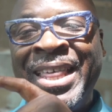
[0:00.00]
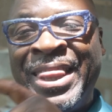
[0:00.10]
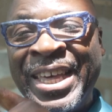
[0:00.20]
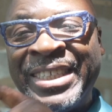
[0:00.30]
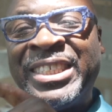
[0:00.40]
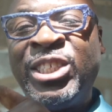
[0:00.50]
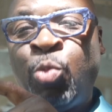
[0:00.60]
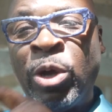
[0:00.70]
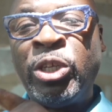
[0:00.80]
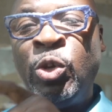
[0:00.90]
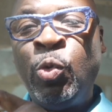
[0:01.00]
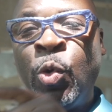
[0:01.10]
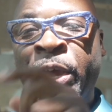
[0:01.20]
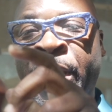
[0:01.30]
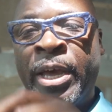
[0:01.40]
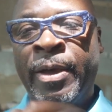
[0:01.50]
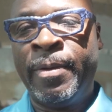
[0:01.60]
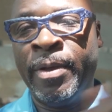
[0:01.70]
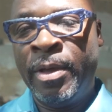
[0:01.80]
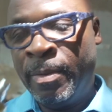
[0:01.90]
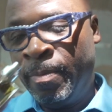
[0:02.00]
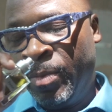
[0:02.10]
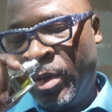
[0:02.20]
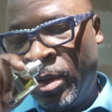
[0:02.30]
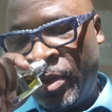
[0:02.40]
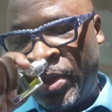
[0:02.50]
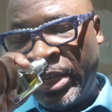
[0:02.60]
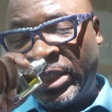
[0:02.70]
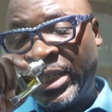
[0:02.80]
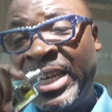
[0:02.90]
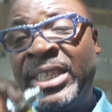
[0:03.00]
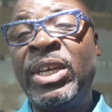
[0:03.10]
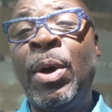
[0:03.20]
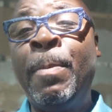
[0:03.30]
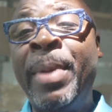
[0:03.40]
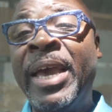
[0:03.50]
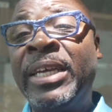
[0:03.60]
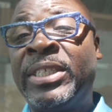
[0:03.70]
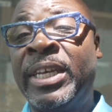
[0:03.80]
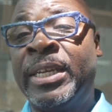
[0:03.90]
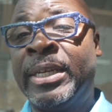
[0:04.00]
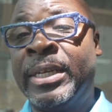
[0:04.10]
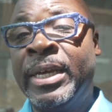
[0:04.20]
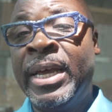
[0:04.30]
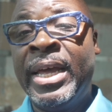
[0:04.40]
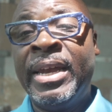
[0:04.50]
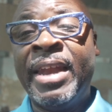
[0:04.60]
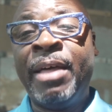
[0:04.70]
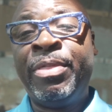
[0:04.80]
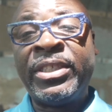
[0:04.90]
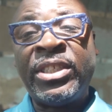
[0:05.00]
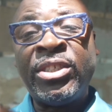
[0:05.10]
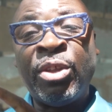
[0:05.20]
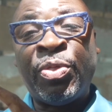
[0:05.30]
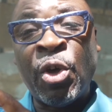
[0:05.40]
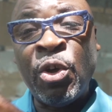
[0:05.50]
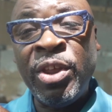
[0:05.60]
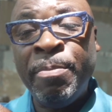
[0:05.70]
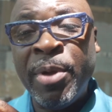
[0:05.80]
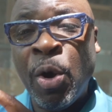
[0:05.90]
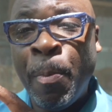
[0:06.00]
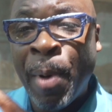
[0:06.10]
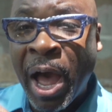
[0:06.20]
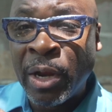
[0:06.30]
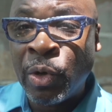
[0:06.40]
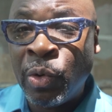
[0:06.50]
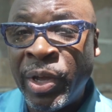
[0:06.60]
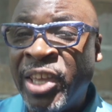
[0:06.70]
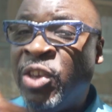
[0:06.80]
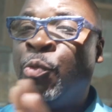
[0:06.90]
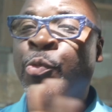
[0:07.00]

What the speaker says: this is what you wear. This is amazing. Now this is a 30 ml bottle, and you